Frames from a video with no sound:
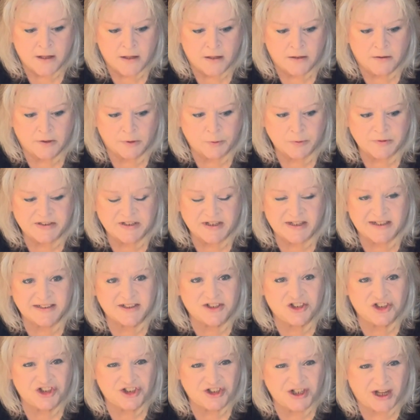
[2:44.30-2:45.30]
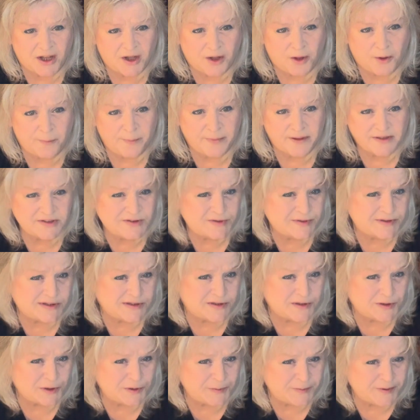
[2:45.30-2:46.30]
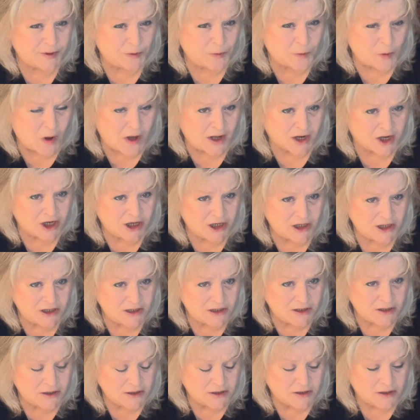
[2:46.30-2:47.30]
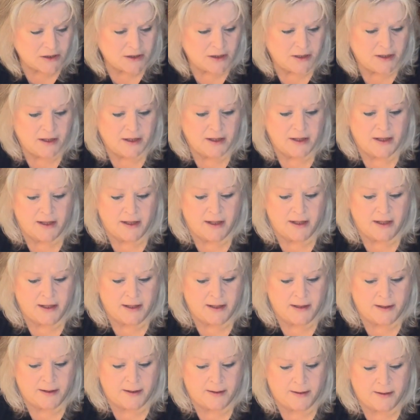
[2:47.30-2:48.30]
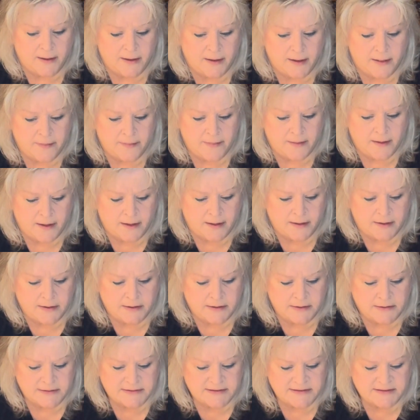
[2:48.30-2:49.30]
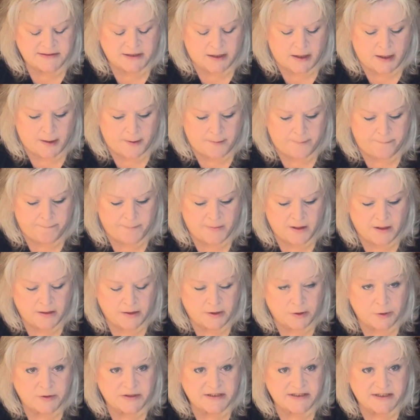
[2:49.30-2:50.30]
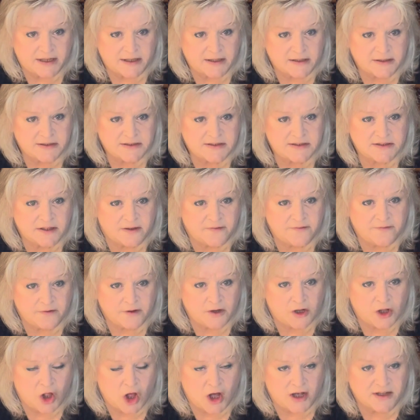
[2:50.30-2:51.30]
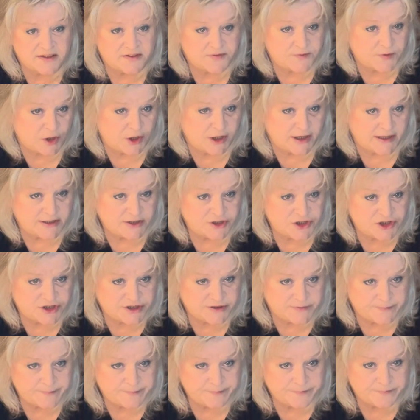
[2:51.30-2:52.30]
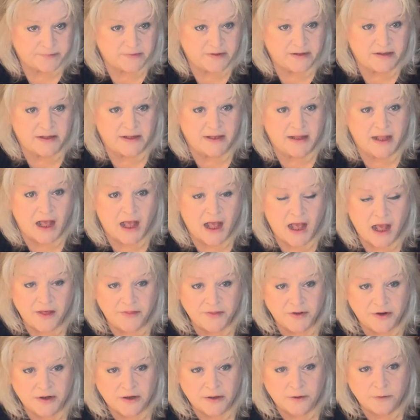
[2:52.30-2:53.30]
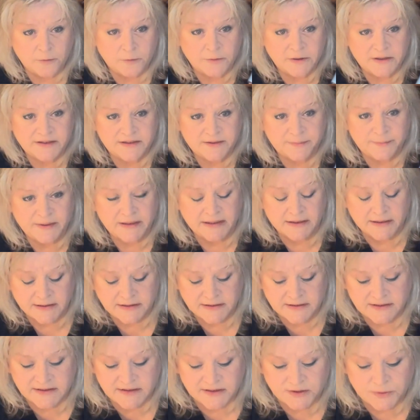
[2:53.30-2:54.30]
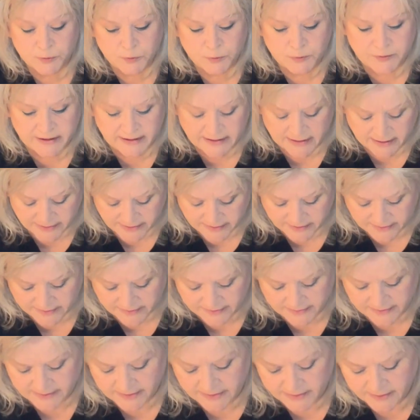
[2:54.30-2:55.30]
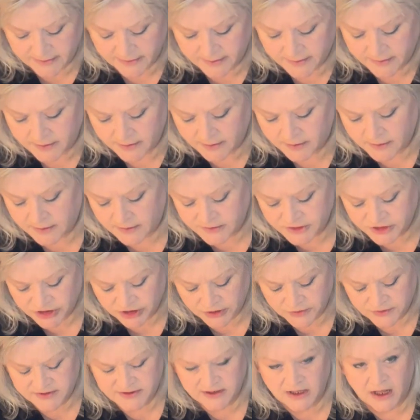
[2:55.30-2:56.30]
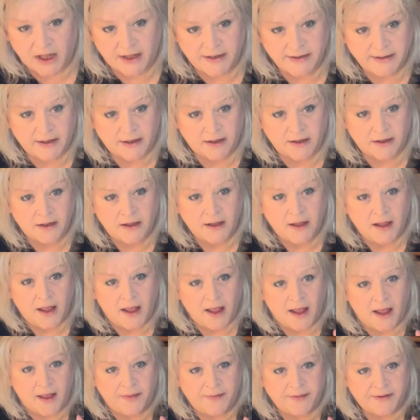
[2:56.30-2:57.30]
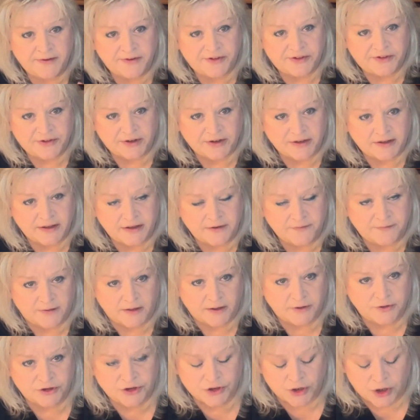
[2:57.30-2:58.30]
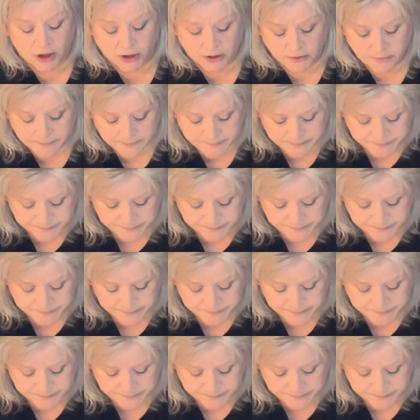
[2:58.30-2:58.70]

Liquitex gel mixed with a little bit of water, and then some Liquitex gloss varnish. The other was mixed with the Joanne and then strictly Floetrol.